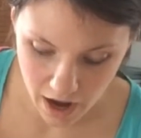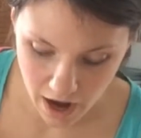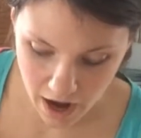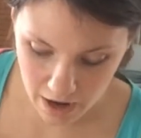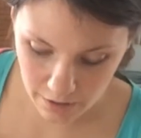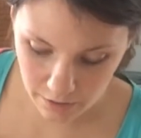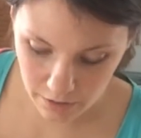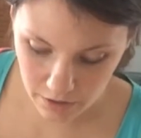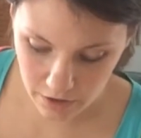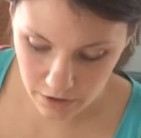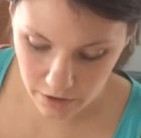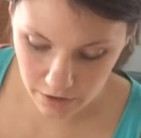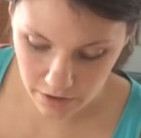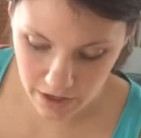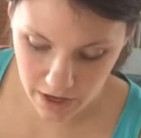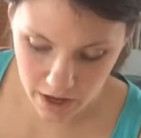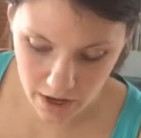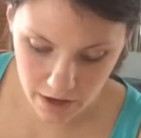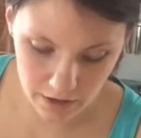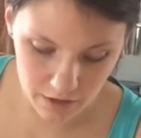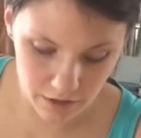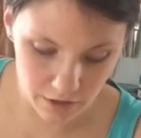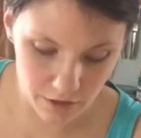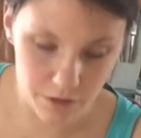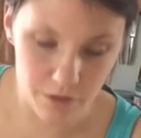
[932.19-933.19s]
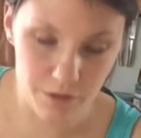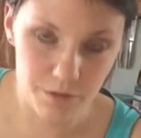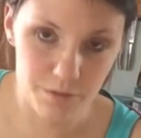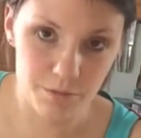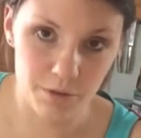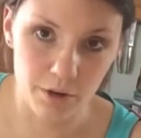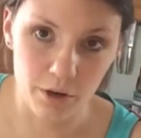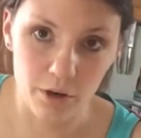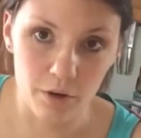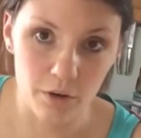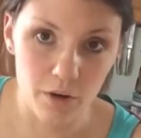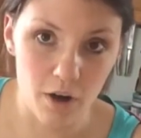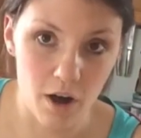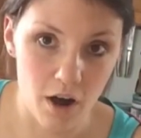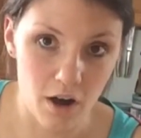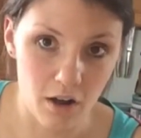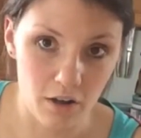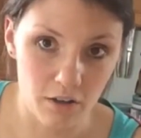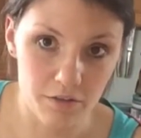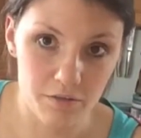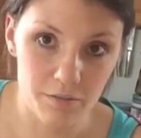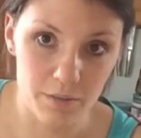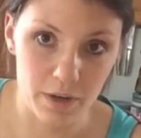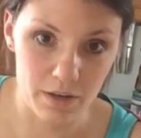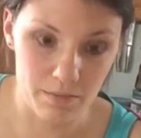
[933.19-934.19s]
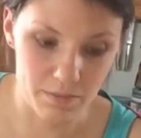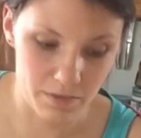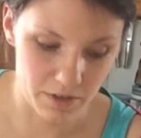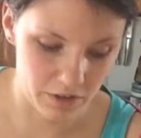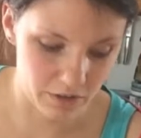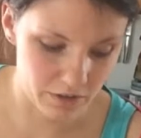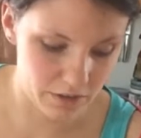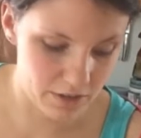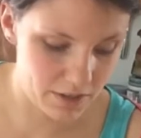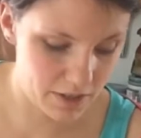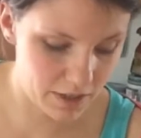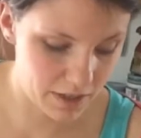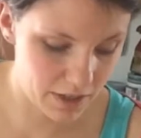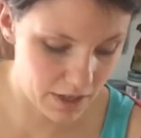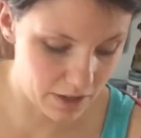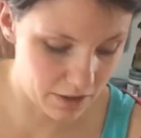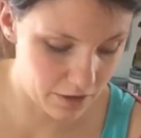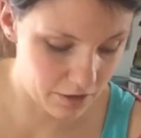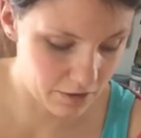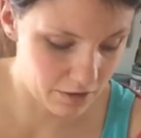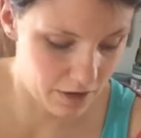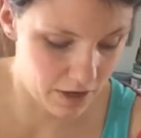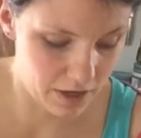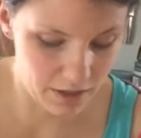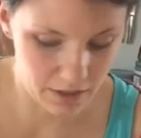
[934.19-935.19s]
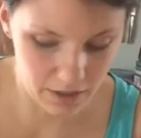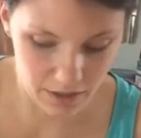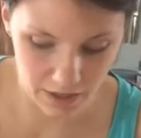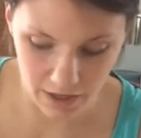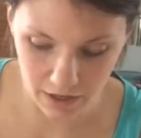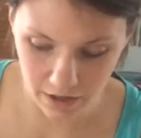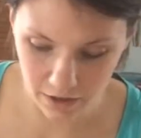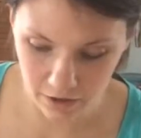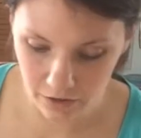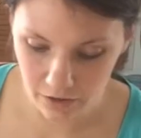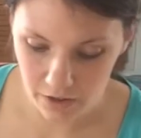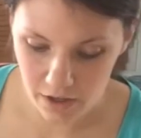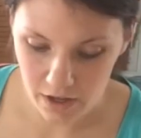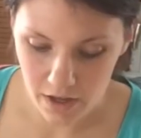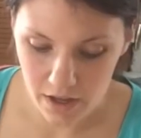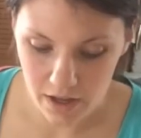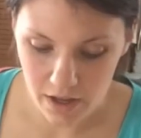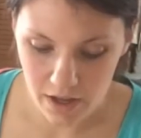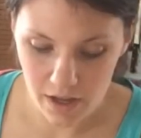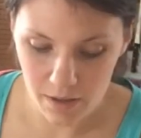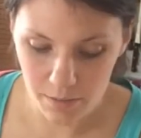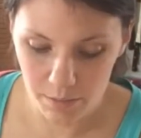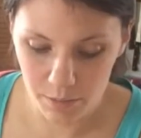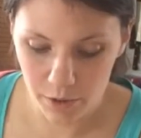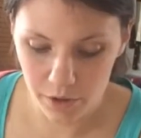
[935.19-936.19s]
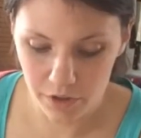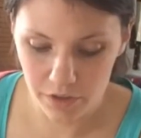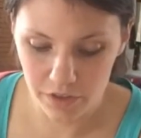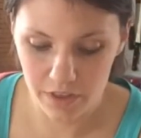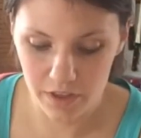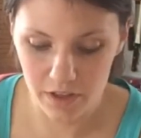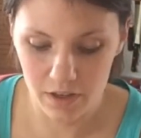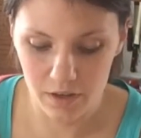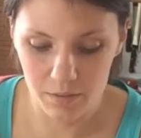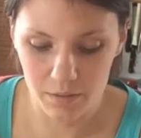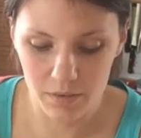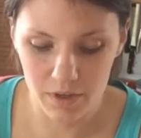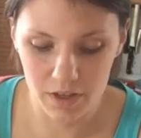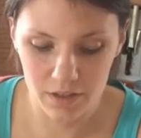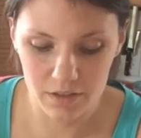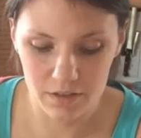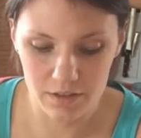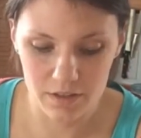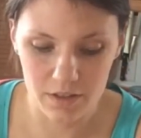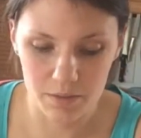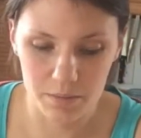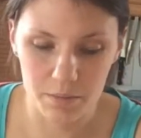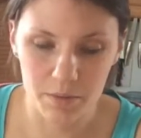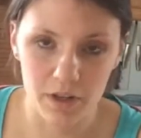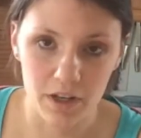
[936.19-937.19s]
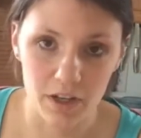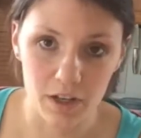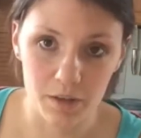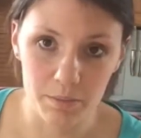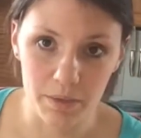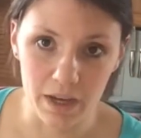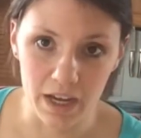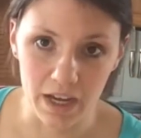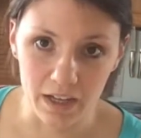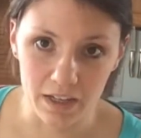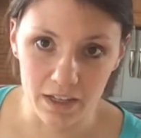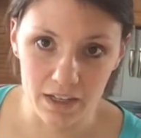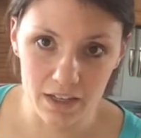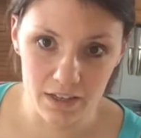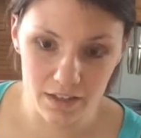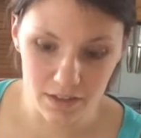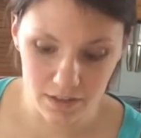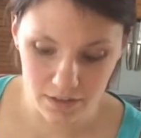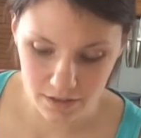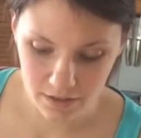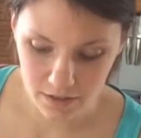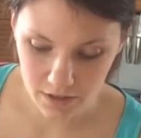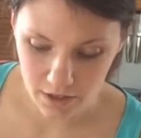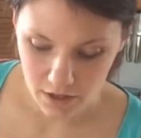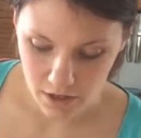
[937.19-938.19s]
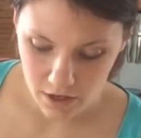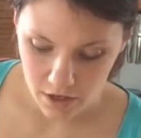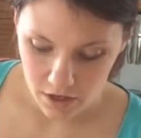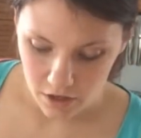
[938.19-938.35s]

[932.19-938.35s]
I would go ahead and throw all of my meals together right now and put them in Ziploc baggies